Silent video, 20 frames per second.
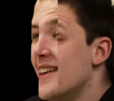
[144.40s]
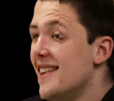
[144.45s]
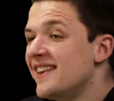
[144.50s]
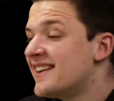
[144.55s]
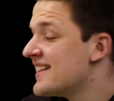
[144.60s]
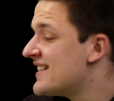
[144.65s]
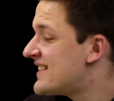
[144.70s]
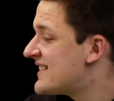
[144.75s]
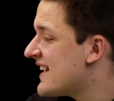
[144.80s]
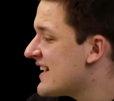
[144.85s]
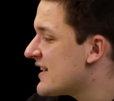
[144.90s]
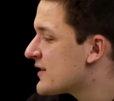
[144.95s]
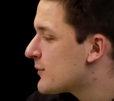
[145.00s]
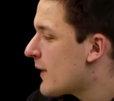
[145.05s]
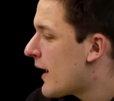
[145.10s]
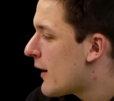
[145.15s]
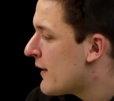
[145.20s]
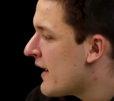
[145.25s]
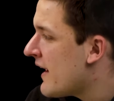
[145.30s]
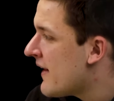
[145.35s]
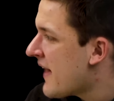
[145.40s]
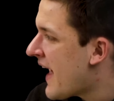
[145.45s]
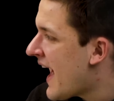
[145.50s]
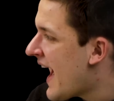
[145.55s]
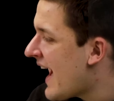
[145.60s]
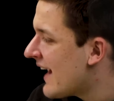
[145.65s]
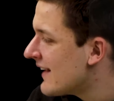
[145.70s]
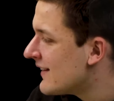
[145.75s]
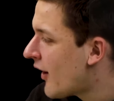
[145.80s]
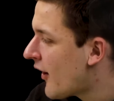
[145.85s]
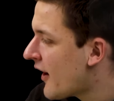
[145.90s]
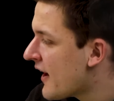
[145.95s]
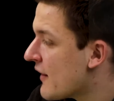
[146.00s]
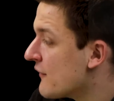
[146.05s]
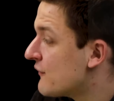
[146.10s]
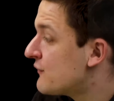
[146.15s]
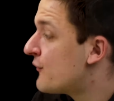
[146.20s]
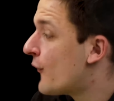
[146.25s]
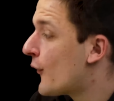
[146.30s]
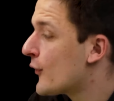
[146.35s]
You can see as well here that at night
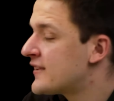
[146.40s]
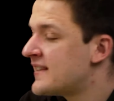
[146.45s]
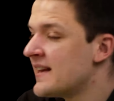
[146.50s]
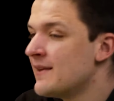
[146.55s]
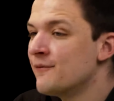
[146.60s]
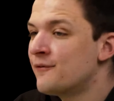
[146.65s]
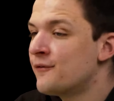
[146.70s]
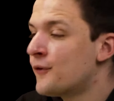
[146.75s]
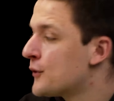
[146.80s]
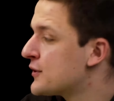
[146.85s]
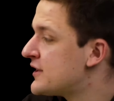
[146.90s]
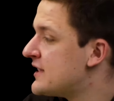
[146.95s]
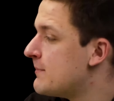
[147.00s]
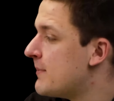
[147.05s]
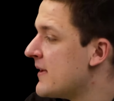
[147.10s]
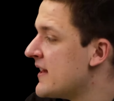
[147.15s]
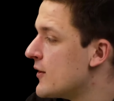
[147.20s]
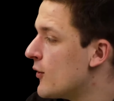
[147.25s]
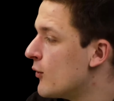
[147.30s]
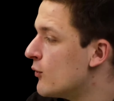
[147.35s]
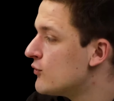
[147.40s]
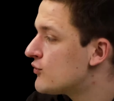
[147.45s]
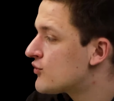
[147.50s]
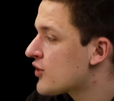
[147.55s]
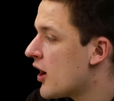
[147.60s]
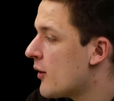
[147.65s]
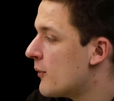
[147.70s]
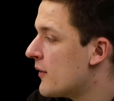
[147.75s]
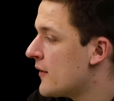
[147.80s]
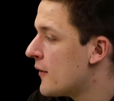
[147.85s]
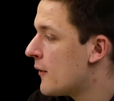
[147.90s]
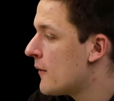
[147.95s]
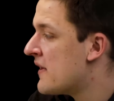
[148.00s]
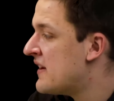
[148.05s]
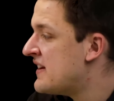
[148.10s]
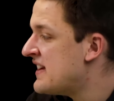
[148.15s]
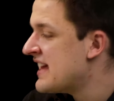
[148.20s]
at 1440p ultra with all the